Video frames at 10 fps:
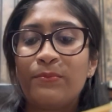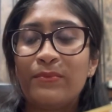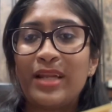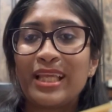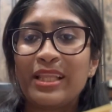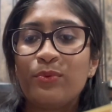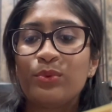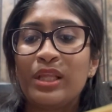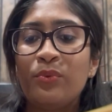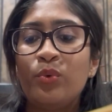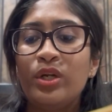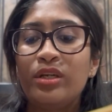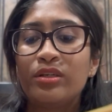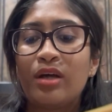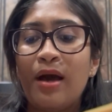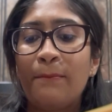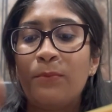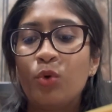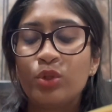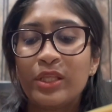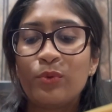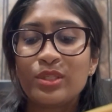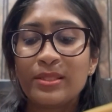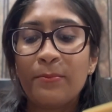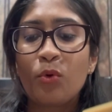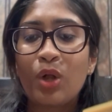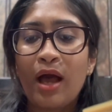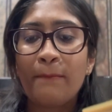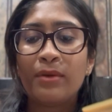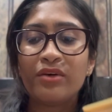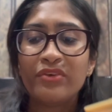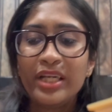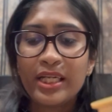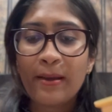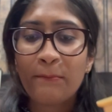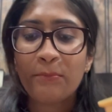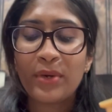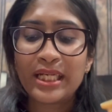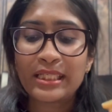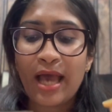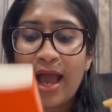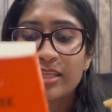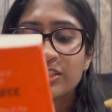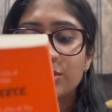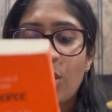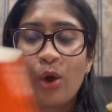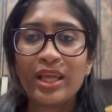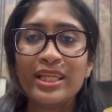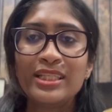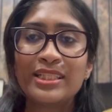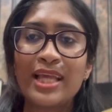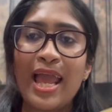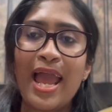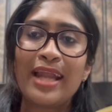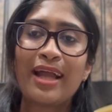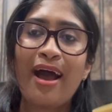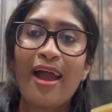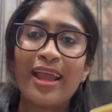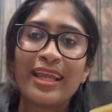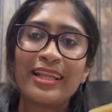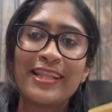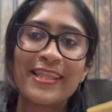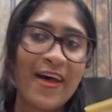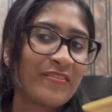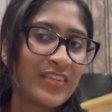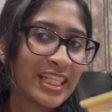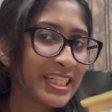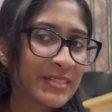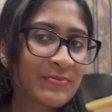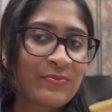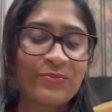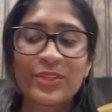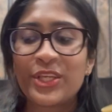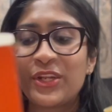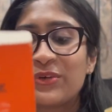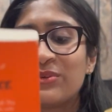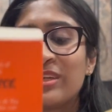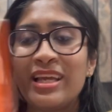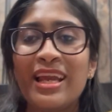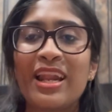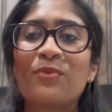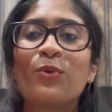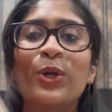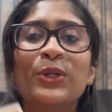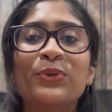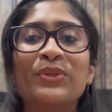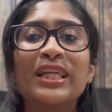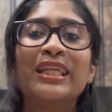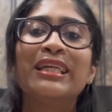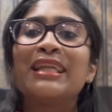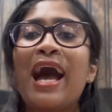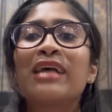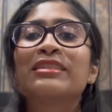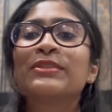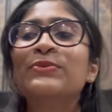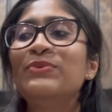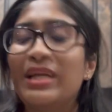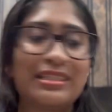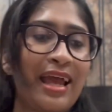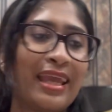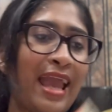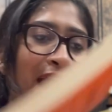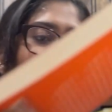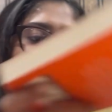like there was a book above it, but I saw it and I loved it, and I want to read it as soon as I can.